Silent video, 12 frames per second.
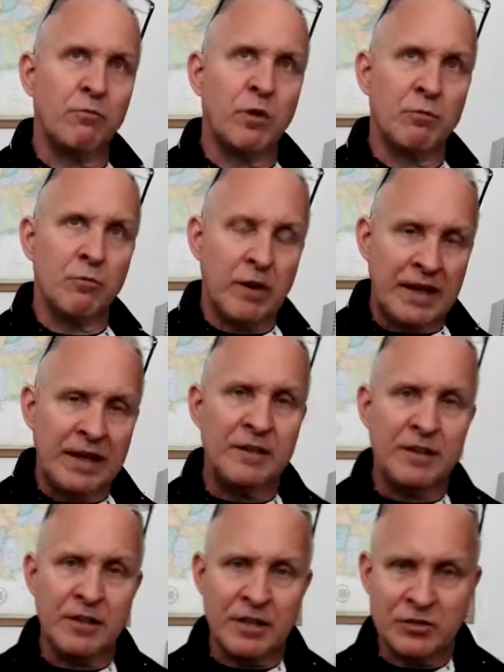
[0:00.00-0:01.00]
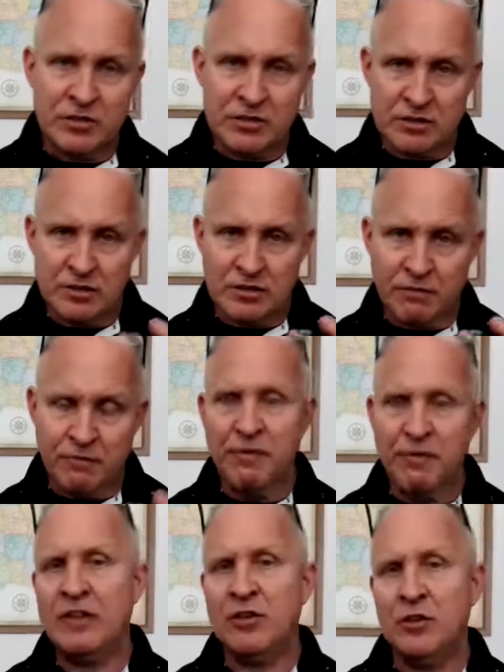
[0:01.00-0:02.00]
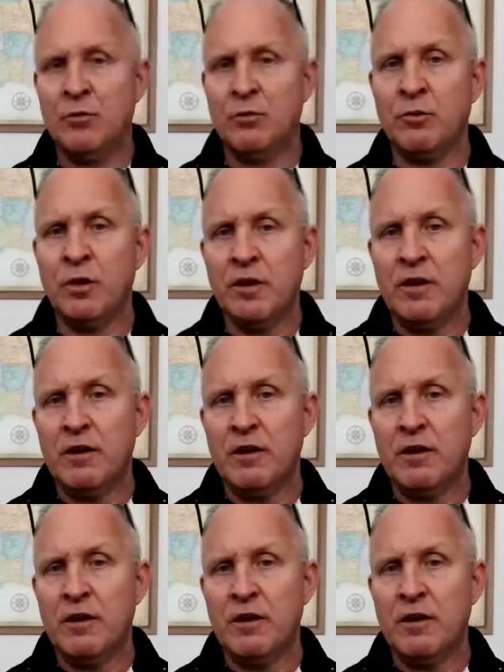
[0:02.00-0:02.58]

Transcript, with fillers: when we're in this venue